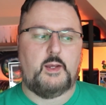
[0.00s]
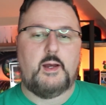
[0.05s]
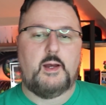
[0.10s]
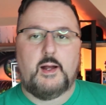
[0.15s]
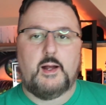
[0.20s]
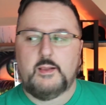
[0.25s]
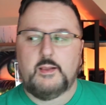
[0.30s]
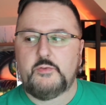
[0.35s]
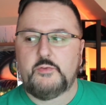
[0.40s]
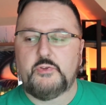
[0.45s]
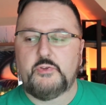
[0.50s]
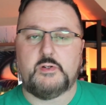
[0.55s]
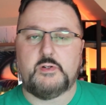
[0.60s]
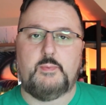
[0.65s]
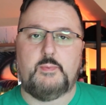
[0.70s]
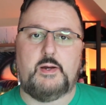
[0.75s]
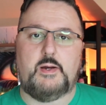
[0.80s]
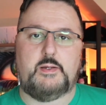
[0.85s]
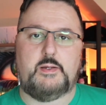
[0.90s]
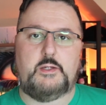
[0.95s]
Let's talk
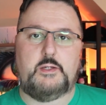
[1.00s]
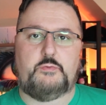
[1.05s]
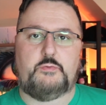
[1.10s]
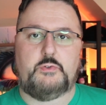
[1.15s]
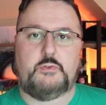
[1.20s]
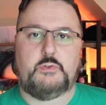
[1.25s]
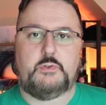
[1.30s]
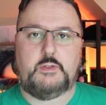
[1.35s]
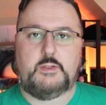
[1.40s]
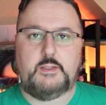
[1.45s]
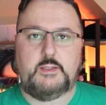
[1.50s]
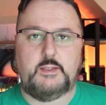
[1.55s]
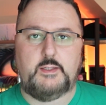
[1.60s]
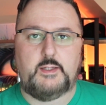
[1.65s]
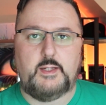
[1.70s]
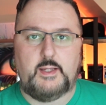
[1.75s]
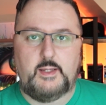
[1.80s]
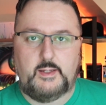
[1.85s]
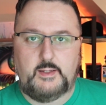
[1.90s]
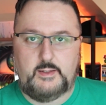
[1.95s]
about if you need
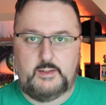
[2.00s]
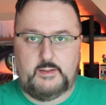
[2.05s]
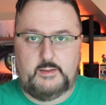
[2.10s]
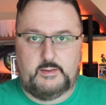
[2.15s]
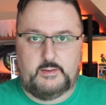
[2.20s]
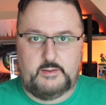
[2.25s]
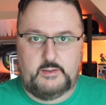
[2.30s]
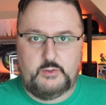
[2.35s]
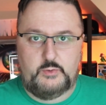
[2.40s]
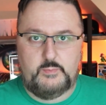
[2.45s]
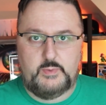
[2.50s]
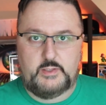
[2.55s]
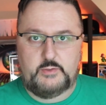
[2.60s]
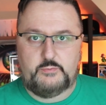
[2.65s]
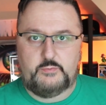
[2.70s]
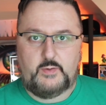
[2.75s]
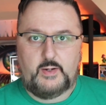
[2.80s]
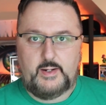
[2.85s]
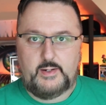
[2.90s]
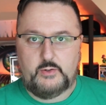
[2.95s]
a
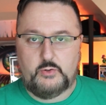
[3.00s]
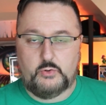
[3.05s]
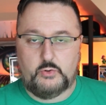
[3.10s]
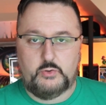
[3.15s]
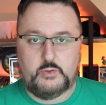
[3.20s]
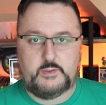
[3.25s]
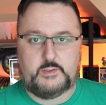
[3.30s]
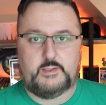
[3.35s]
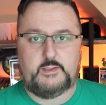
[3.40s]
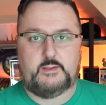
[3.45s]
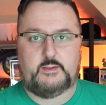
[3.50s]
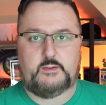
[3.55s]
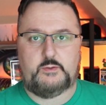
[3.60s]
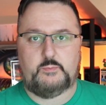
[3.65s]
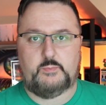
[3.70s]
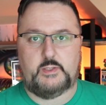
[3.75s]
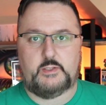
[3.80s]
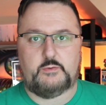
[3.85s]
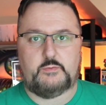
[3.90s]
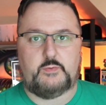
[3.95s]
humidifier or a
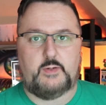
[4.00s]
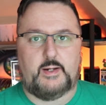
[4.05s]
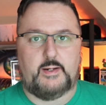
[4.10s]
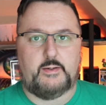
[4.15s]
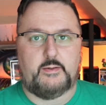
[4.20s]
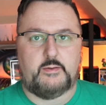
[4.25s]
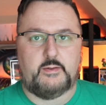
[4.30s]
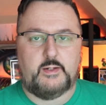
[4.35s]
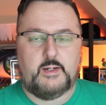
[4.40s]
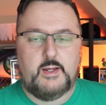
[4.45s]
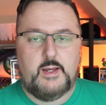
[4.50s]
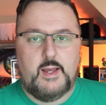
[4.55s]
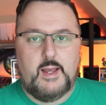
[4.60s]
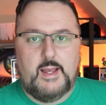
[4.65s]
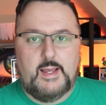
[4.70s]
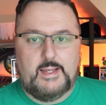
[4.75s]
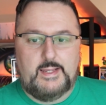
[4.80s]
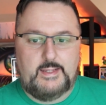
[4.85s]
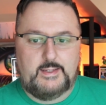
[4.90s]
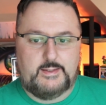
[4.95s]
dehumidifier.
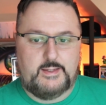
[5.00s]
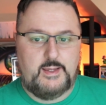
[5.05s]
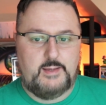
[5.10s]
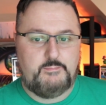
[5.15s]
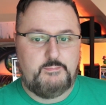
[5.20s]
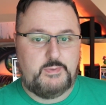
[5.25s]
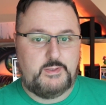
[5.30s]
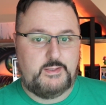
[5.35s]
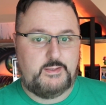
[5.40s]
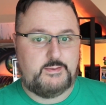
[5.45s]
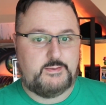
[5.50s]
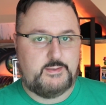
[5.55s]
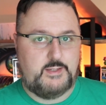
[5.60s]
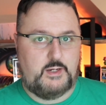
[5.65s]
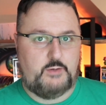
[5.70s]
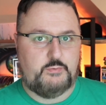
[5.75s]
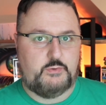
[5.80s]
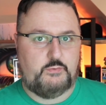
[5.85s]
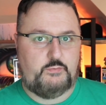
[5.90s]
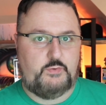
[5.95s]
It can be
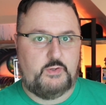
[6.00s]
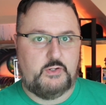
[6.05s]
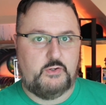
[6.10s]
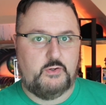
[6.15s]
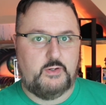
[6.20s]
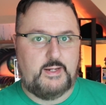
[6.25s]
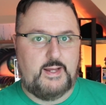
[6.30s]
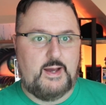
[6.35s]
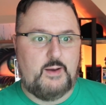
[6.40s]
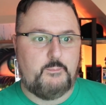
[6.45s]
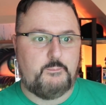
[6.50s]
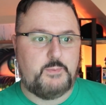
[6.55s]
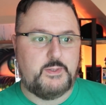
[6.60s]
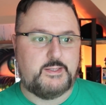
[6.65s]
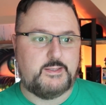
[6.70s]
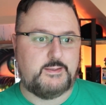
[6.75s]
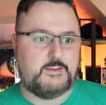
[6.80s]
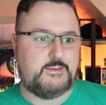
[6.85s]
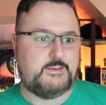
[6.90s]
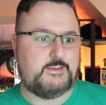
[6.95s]
tough to figure it out
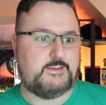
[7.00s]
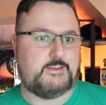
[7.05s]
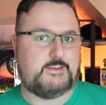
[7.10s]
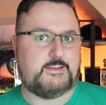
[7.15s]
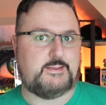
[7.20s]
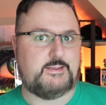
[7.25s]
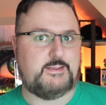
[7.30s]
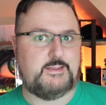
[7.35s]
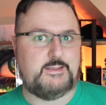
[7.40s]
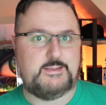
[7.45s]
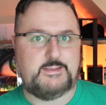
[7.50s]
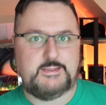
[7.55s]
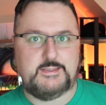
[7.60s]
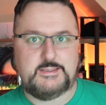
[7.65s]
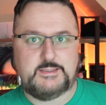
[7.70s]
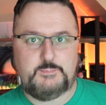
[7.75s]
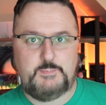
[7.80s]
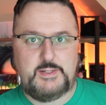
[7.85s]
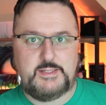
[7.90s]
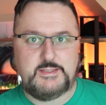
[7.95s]
because it's
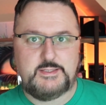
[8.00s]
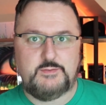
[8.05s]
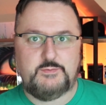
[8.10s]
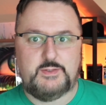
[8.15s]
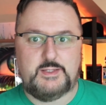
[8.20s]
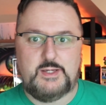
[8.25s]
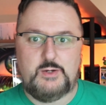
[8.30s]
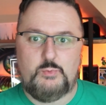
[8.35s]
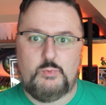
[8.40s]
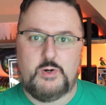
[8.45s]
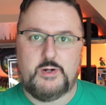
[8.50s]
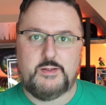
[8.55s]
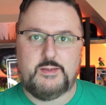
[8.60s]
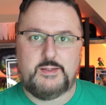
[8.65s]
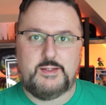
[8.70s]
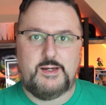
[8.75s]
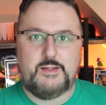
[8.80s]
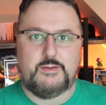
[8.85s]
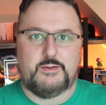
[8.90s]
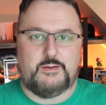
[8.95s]
expensive to get one or the
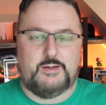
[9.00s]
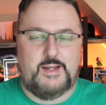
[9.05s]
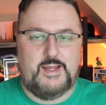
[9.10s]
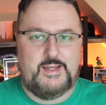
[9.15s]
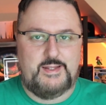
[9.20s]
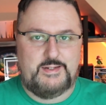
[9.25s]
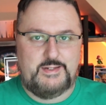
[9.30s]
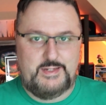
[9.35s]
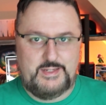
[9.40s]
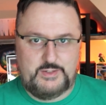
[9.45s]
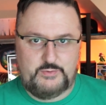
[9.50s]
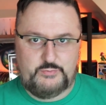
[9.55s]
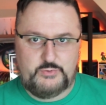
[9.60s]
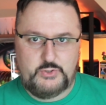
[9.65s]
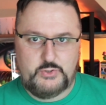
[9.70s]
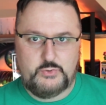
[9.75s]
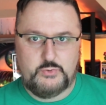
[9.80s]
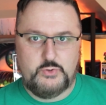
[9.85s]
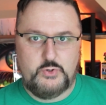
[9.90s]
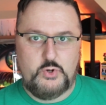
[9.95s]
other. And if you
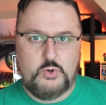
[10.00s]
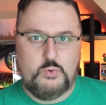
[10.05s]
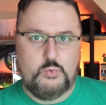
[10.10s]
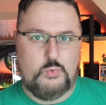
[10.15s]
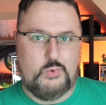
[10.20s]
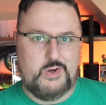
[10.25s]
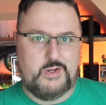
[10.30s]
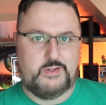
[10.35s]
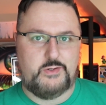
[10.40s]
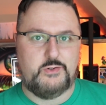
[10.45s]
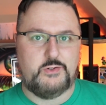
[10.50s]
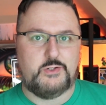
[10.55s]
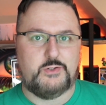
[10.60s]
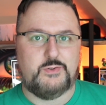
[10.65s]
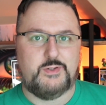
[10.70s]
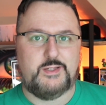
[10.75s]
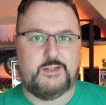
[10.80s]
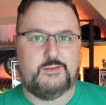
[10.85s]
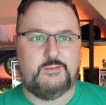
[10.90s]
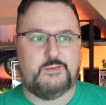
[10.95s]
don't know what you're
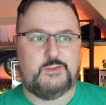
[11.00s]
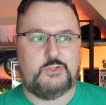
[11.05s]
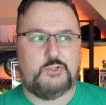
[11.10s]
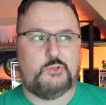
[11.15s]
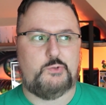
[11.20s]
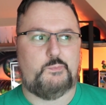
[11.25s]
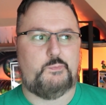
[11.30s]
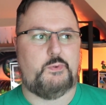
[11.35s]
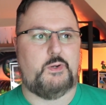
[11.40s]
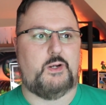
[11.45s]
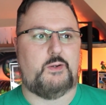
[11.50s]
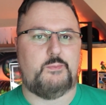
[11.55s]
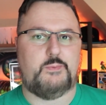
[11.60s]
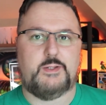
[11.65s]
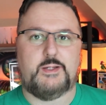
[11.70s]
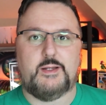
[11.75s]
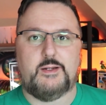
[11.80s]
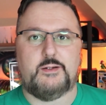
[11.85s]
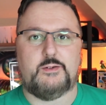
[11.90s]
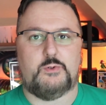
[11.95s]
doing, you're probably
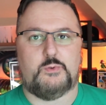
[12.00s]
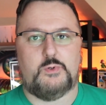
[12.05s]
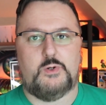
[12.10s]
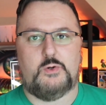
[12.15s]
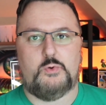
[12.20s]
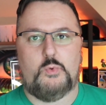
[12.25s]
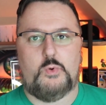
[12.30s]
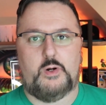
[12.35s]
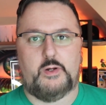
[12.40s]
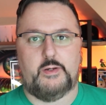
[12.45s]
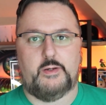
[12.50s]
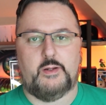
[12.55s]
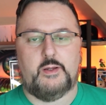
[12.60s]
getting the wrong one.